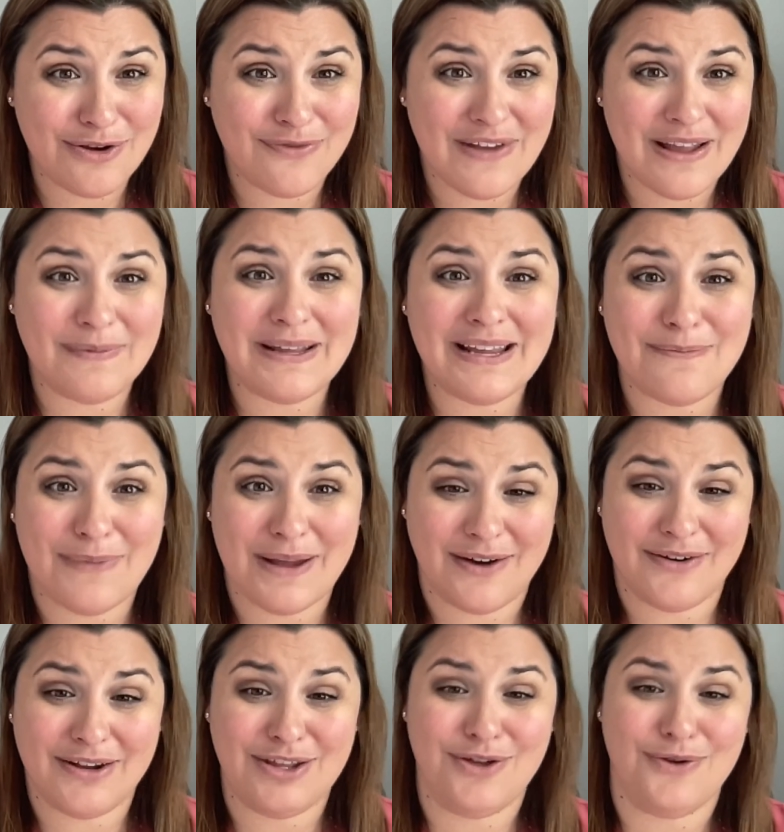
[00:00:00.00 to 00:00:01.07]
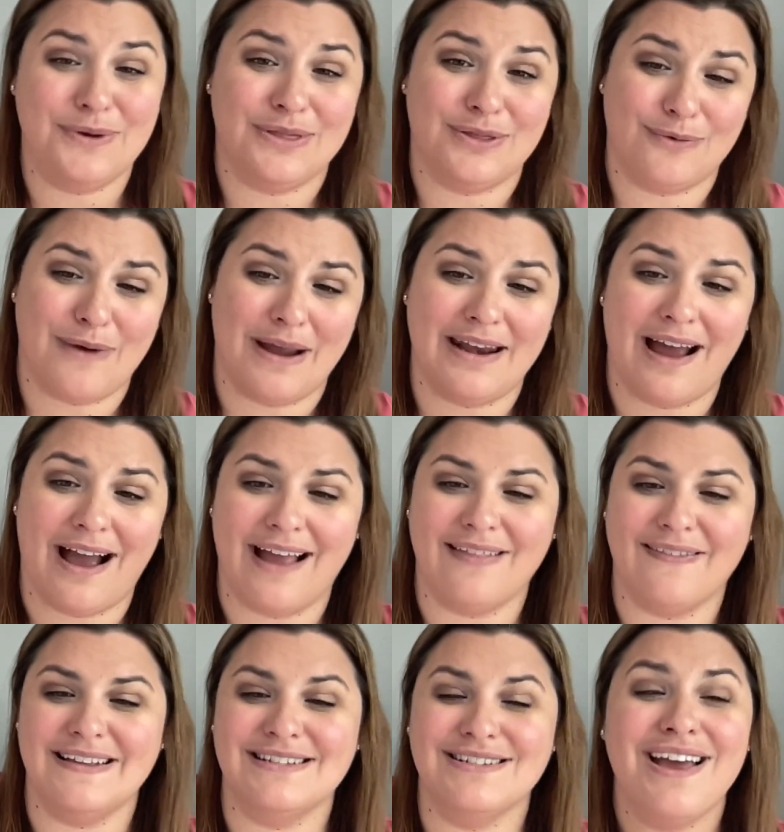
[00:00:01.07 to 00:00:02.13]
your family and pairing you with the right
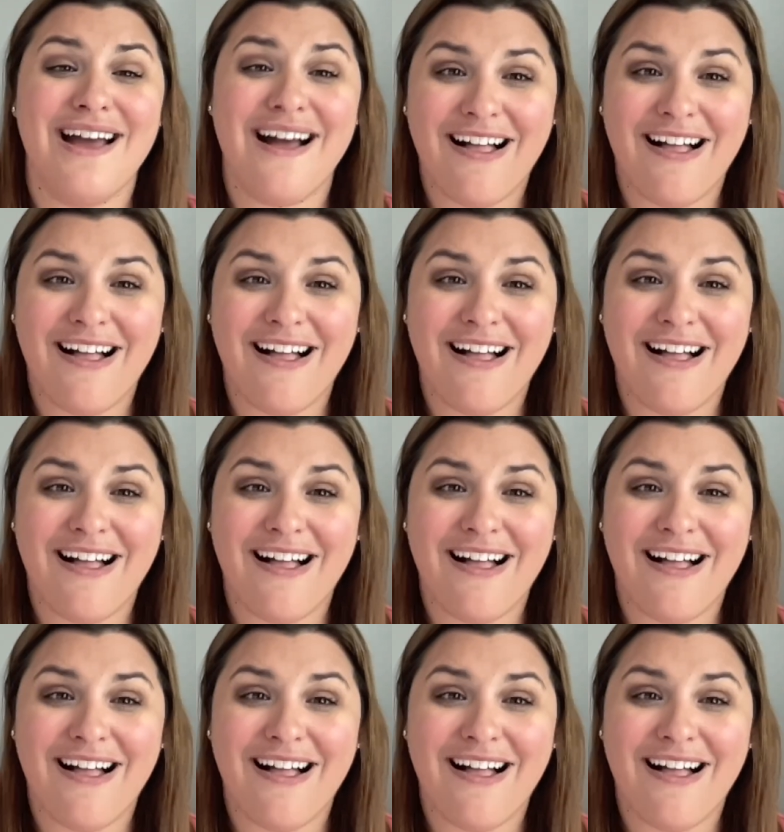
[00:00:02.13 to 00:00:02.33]
island,